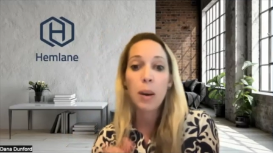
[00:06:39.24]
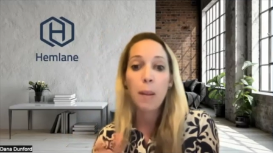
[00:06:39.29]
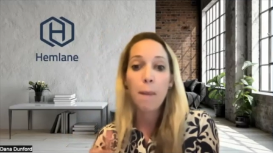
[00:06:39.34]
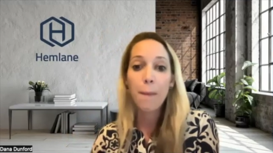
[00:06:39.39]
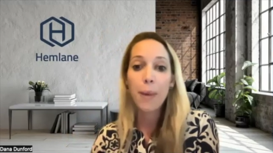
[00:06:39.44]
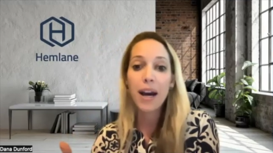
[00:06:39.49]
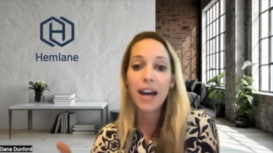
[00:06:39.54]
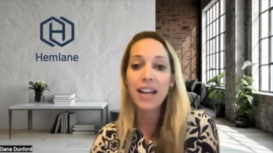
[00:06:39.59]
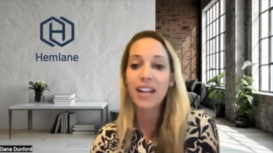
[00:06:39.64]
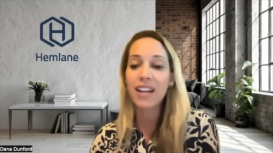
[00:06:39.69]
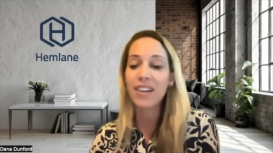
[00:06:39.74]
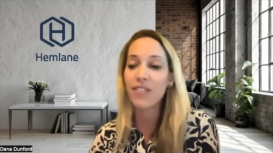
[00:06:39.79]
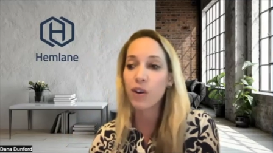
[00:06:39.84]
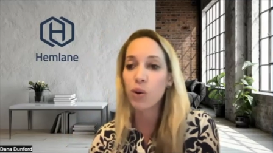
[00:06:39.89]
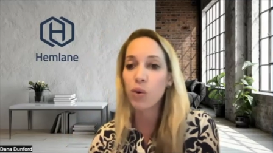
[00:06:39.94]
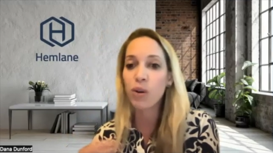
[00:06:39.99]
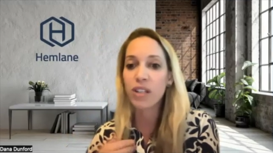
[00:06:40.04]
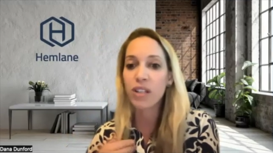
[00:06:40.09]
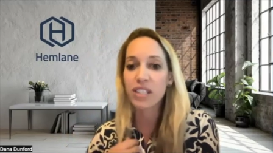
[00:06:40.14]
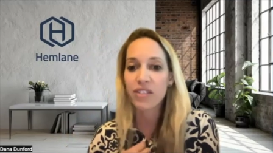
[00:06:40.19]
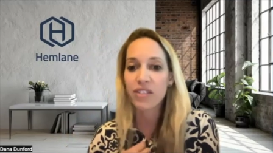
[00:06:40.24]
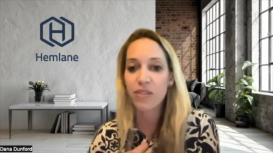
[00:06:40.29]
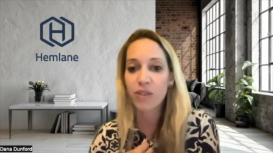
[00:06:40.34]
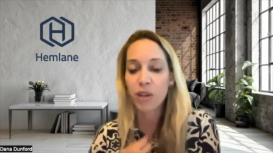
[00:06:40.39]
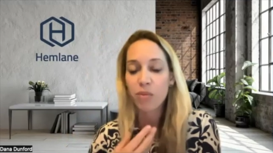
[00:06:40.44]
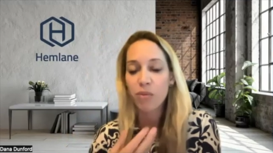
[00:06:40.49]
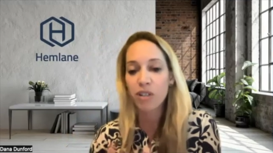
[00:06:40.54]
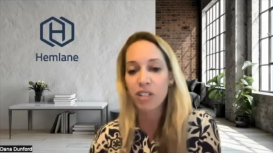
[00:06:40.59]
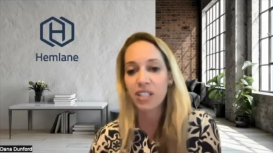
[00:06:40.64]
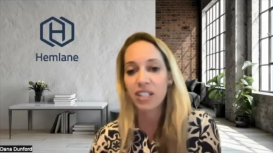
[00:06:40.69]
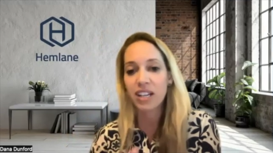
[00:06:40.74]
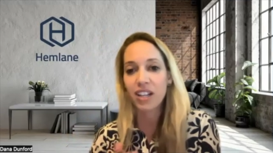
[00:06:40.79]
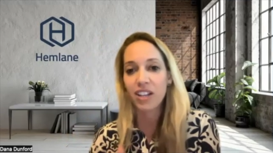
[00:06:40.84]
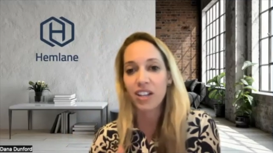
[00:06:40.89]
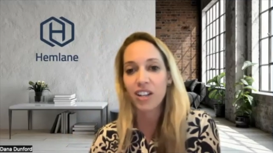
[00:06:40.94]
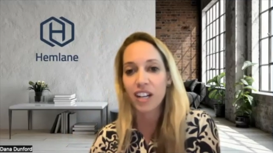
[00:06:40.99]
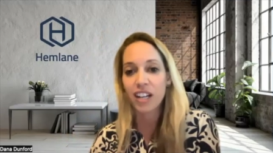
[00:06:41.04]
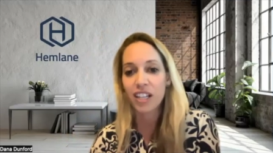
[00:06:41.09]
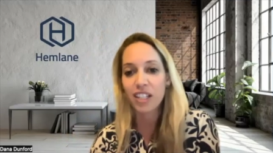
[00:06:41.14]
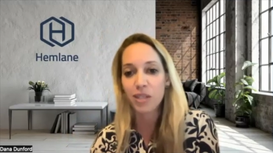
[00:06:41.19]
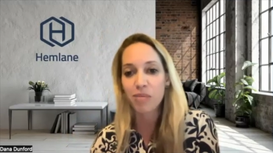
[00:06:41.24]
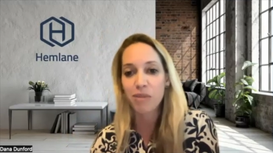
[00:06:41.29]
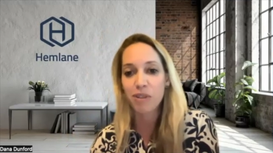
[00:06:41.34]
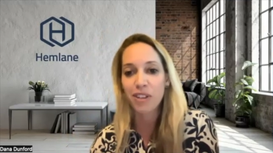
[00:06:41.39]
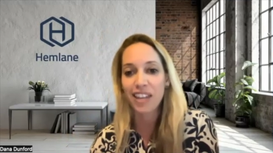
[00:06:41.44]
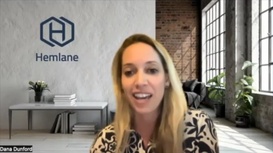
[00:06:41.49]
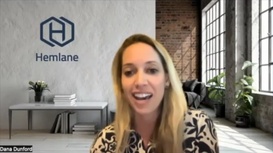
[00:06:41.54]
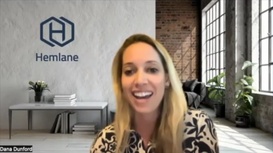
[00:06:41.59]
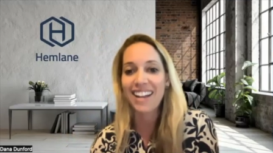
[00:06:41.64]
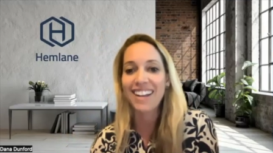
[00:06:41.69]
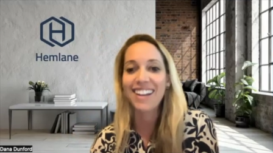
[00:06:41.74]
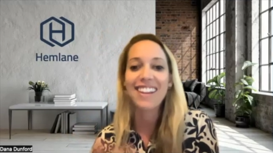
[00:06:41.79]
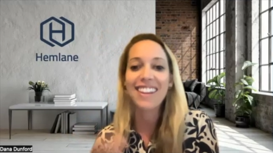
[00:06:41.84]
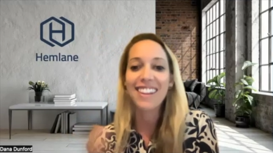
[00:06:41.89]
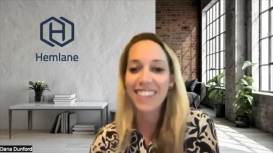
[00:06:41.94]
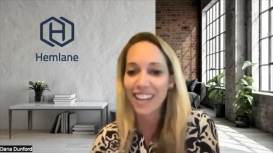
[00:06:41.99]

But of course, if we were to tell our customer that,